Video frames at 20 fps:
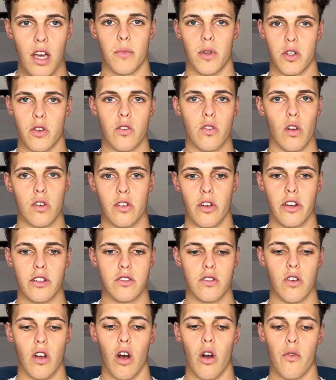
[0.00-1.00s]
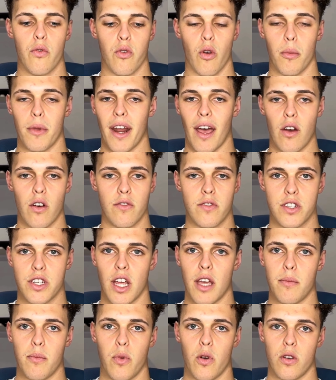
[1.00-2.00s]
but you're not going to go from an out of
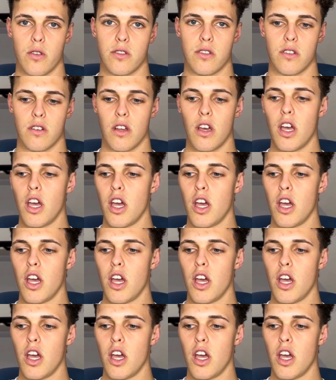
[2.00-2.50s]
shape person